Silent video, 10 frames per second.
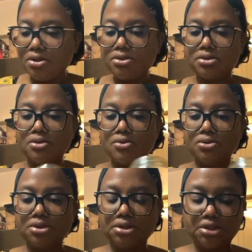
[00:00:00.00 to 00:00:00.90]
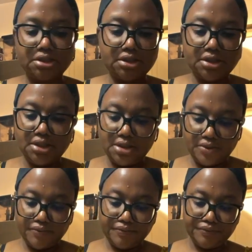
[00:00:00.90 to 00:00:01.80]
use the whole chia seed
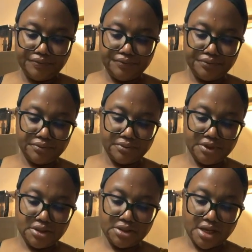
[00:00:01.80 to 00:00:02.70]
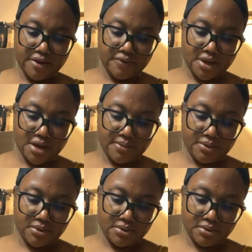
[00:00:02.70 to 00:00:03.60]
because I have the
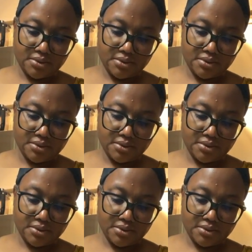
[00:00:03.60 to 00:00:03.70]
apple.